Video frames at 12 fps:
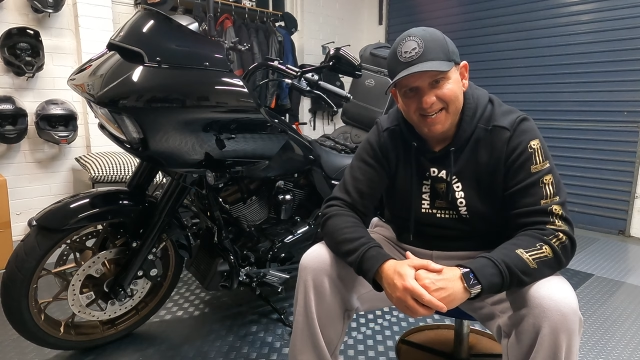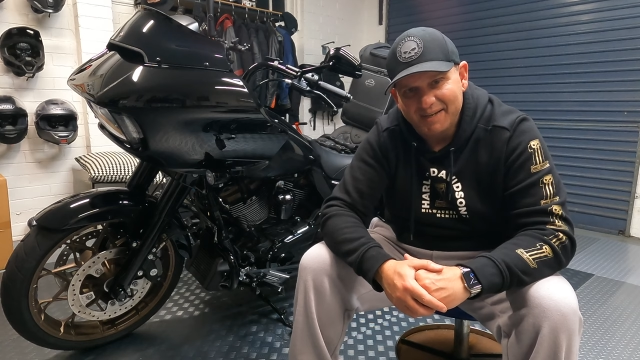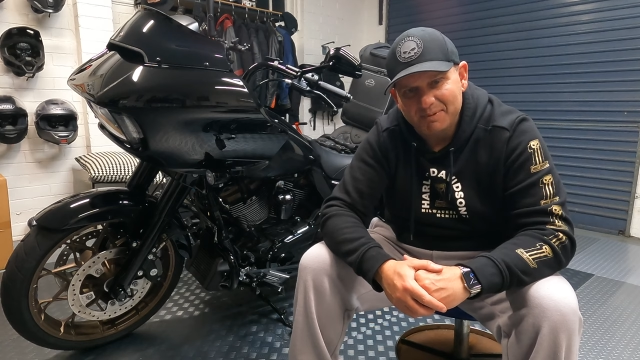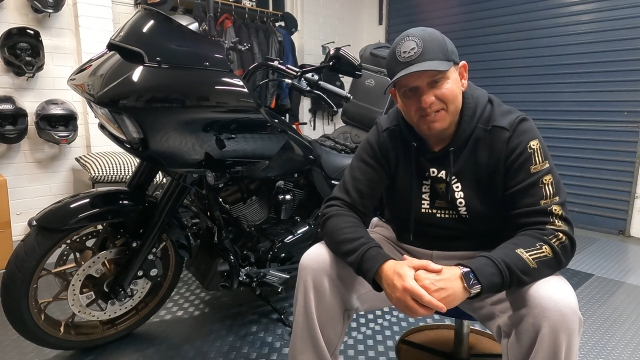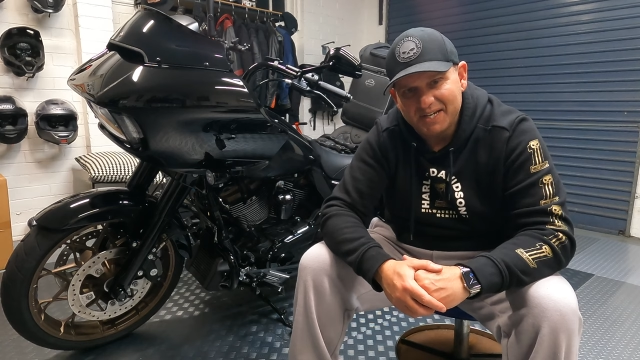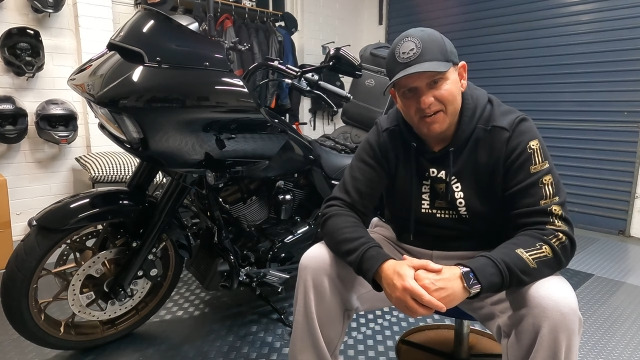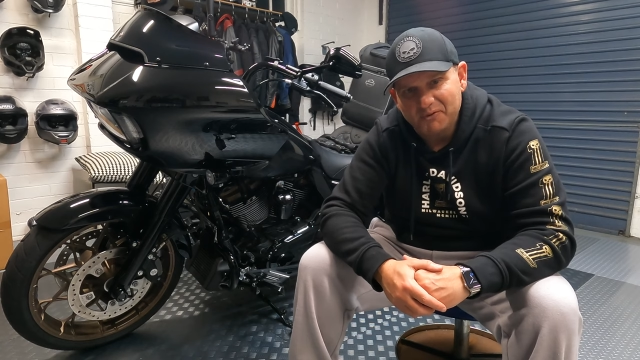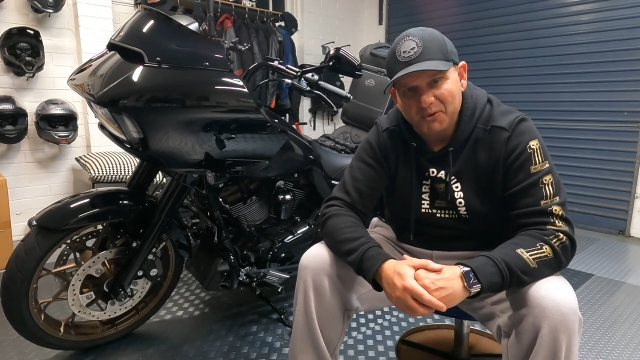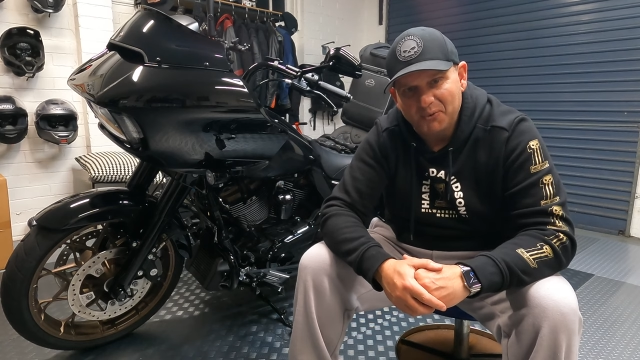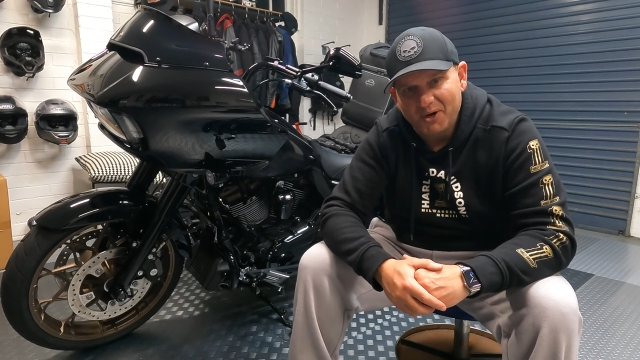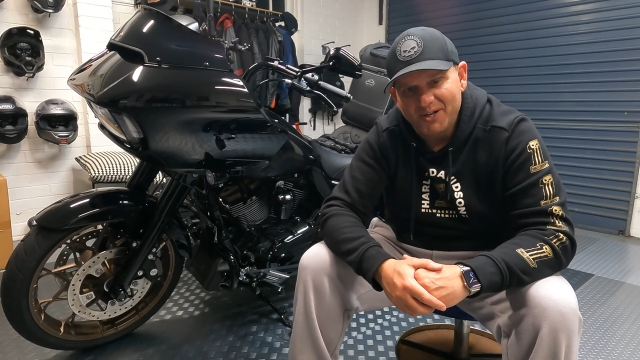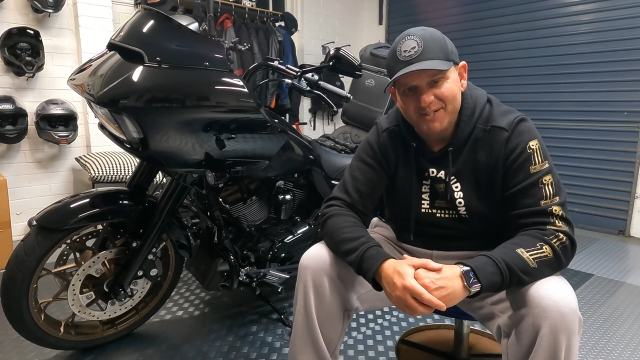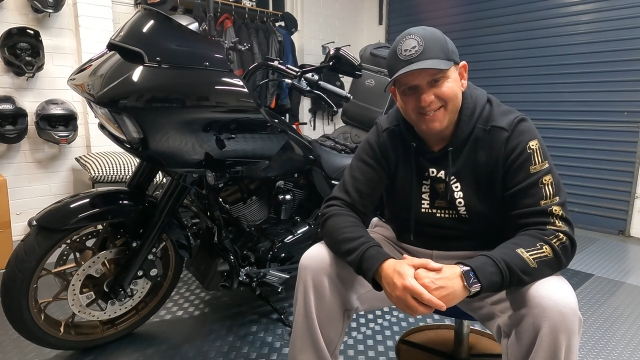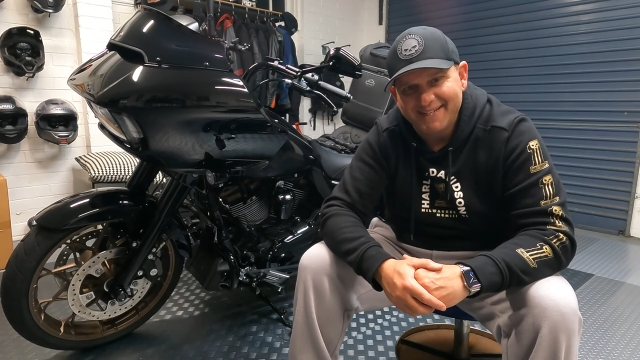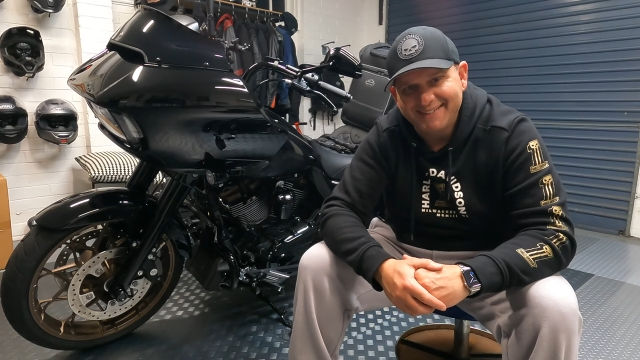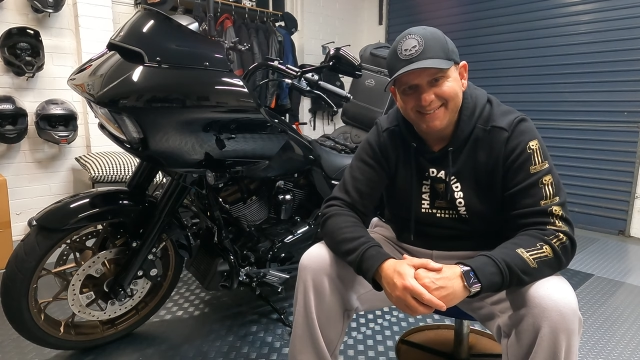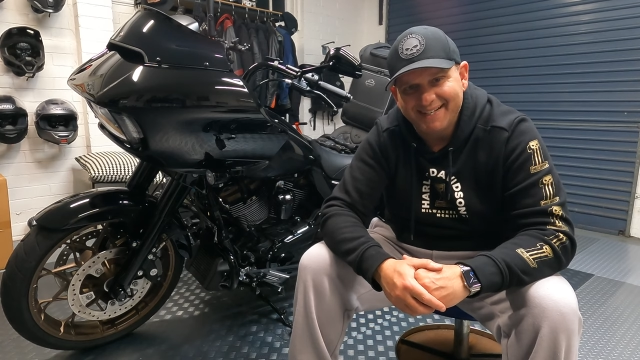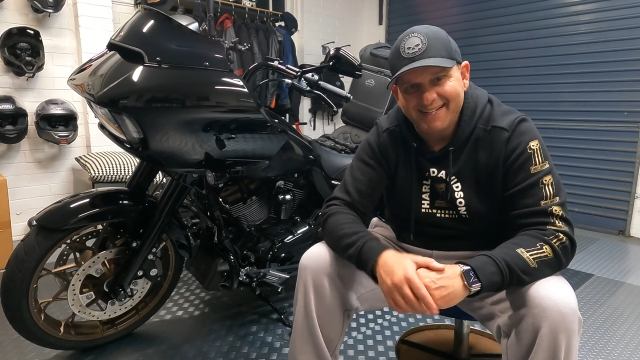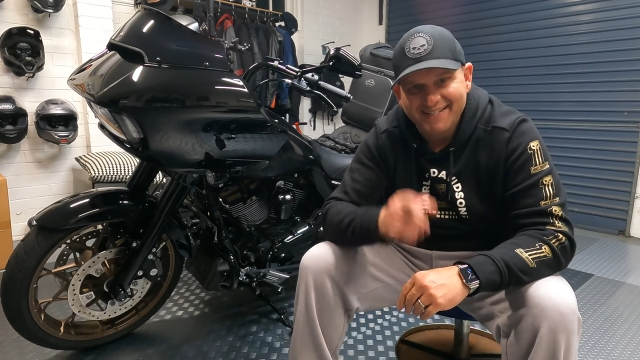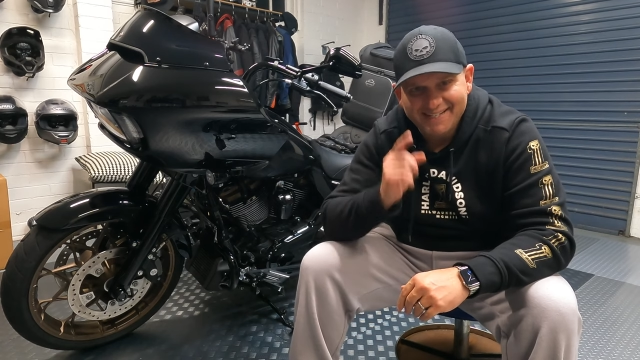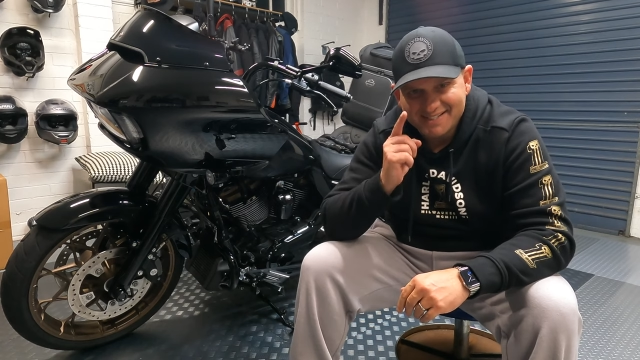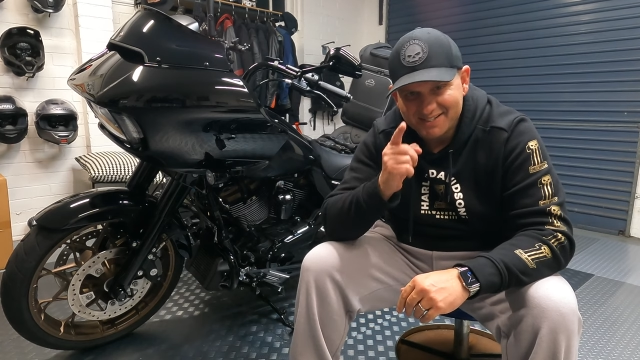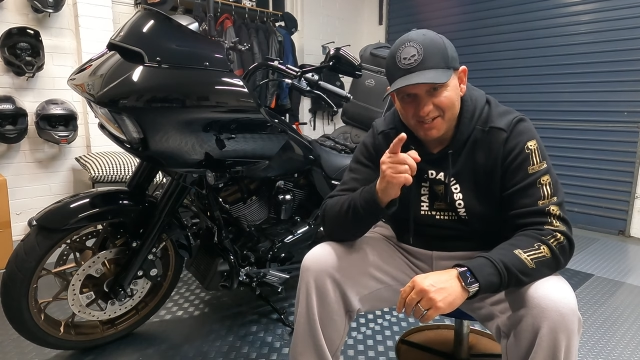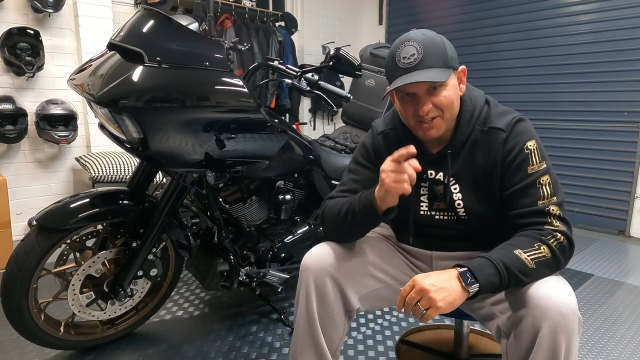be safe on the roads, and
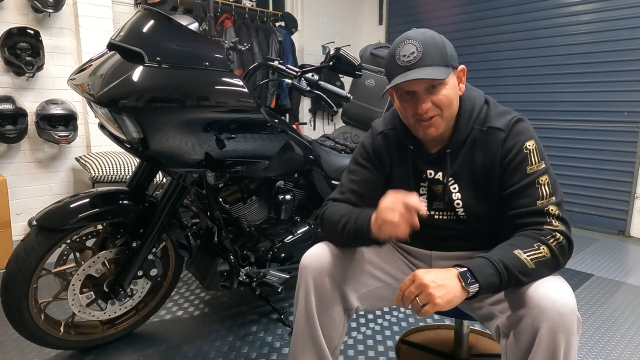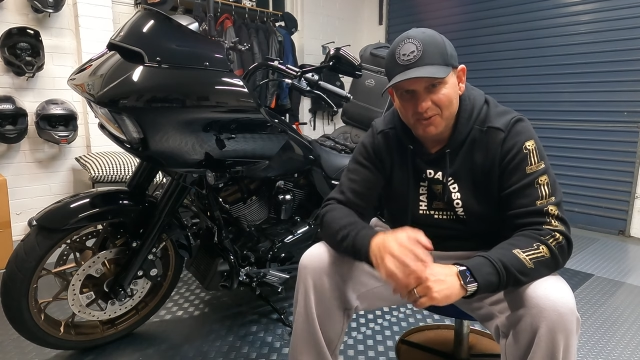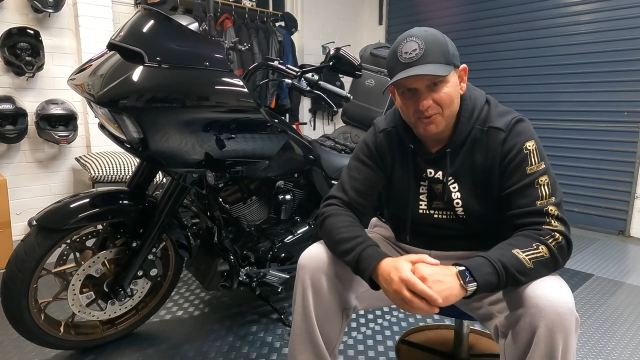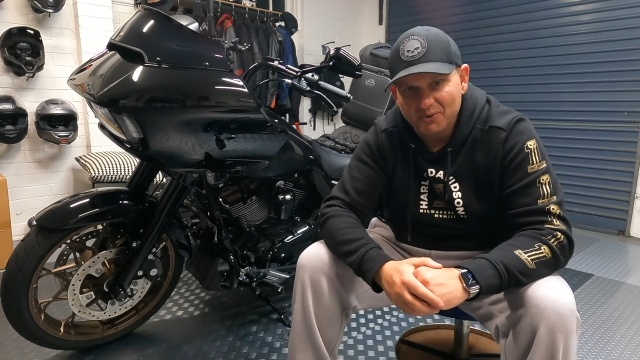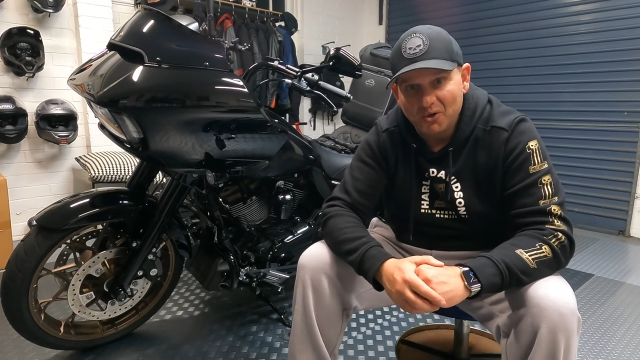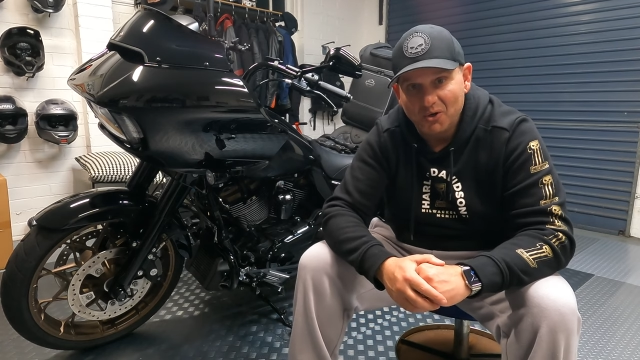see you